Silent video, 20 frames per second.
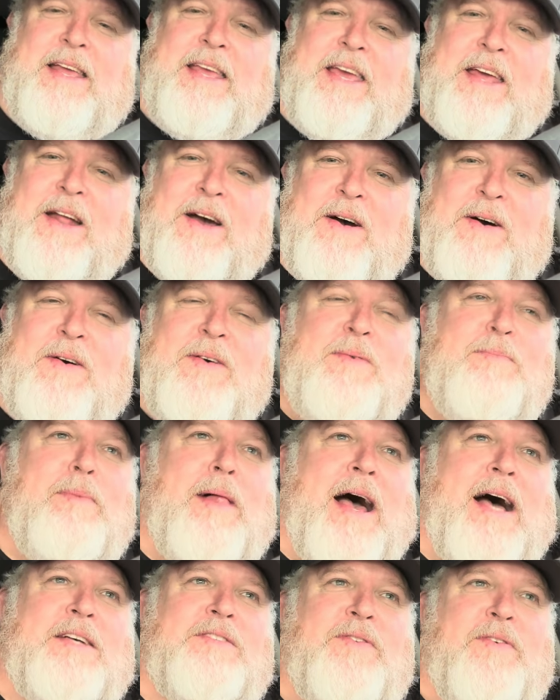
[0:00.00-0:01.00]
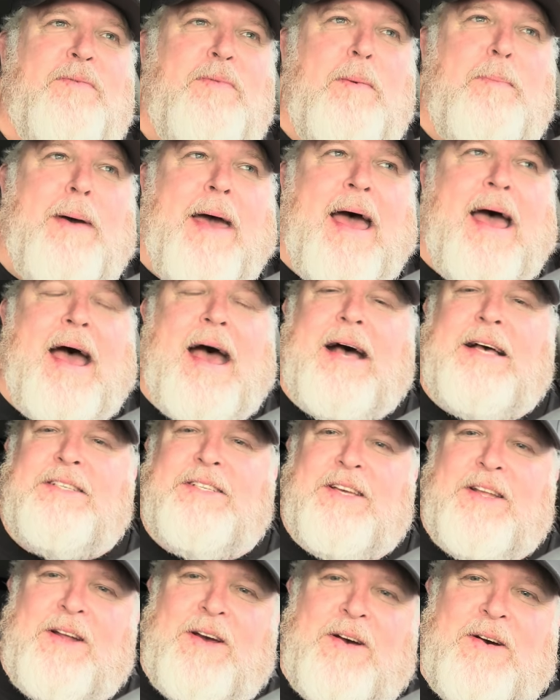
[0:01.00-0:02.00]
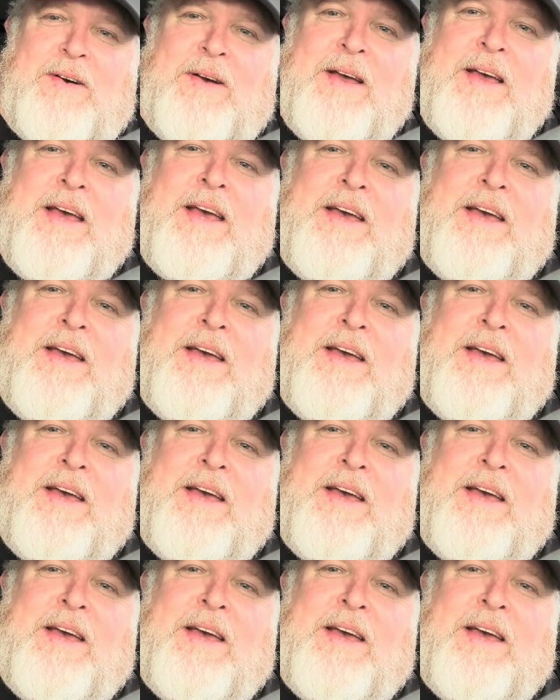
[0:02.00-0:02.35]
you know, blast from the past, you know,